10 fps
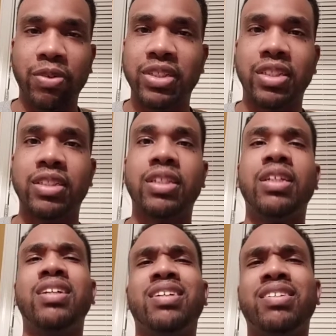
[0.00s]
which is
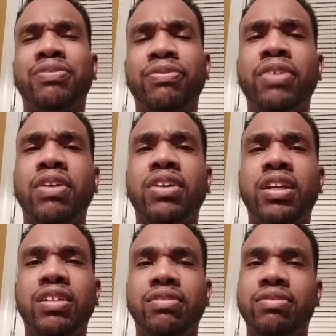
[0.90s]

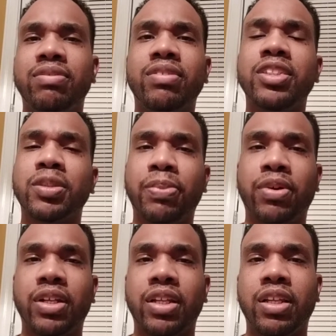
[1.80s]
very
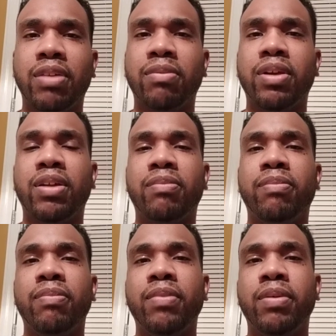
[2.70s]
disappointing
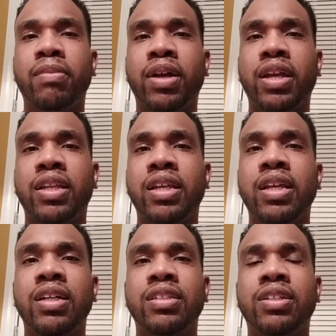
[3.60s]
in my end.
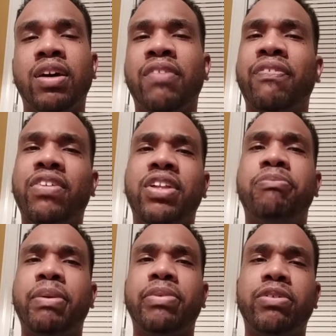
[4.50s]
So I felt
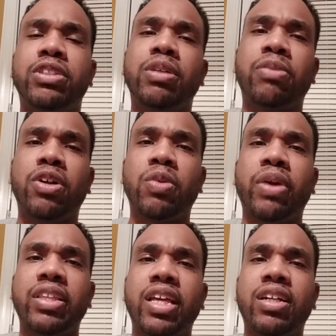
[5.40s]
that maybe there was some other
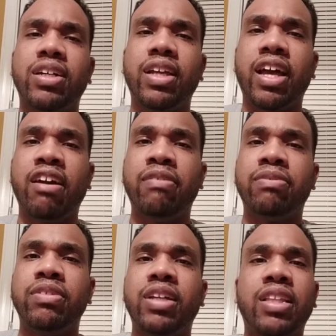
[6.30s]
way they could
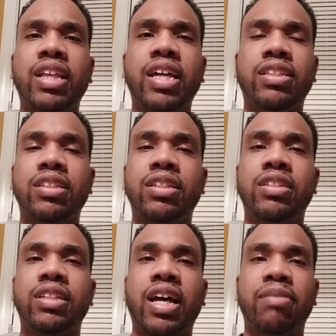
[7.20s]
have done that
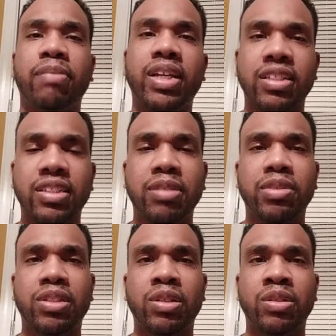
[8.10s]
to not make it
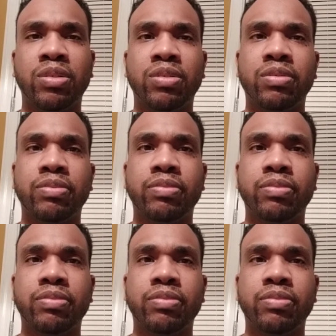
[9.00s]
seem so